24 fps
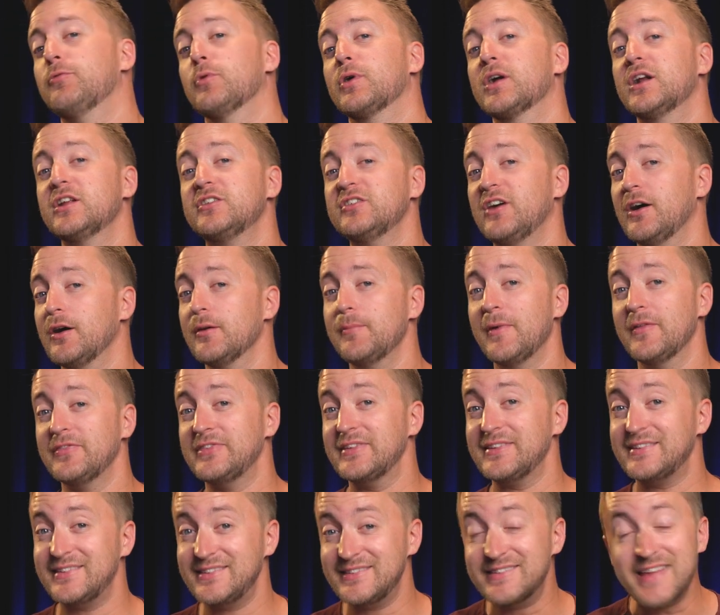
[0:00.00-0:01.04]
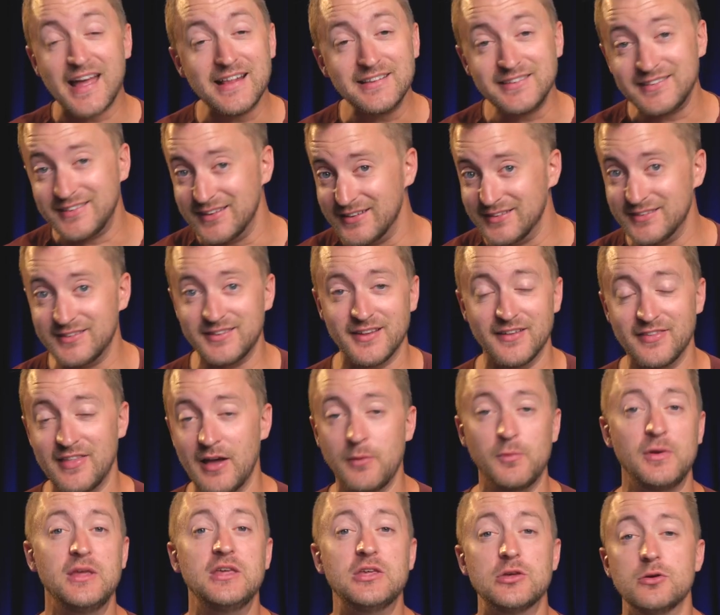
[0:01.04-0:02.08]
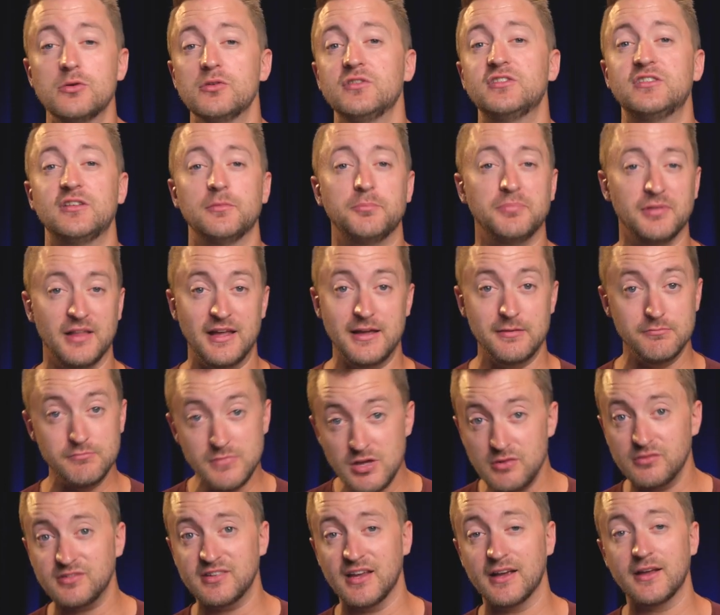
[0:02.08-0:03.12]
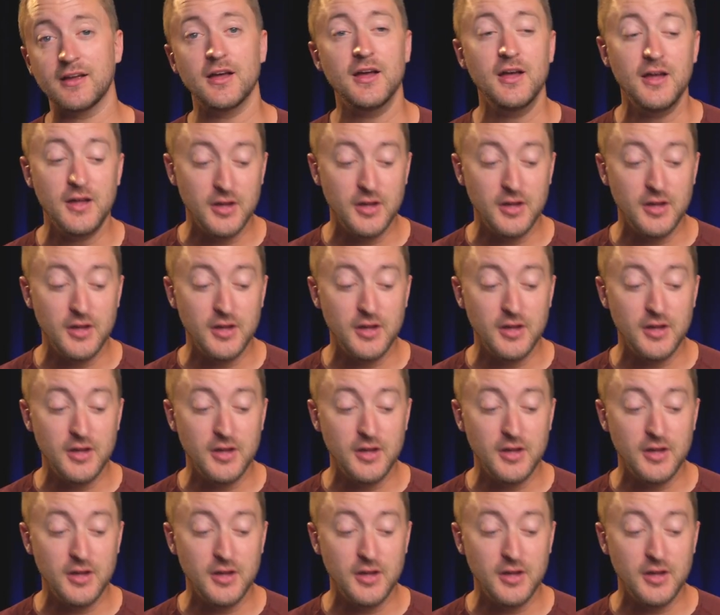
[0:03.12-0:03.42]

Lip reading: we're gonna talk about the senses that we use to play music.